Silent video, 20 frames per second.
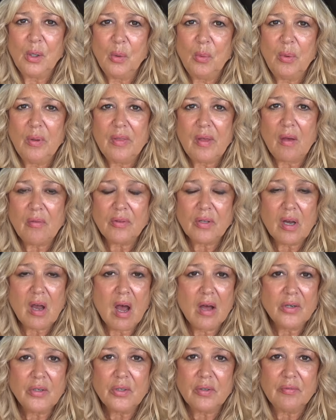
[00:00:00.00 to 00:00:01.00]
without the
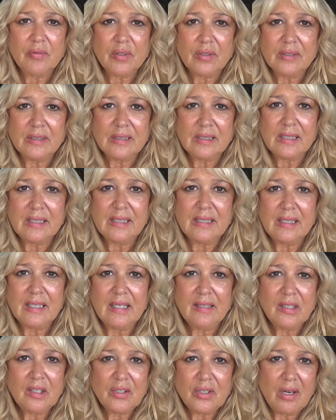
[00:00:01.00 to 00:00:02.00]
controversy
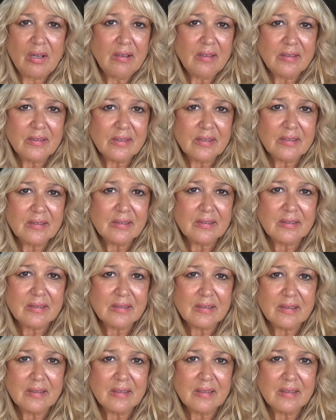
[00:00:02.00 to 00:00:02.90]
and the challenges?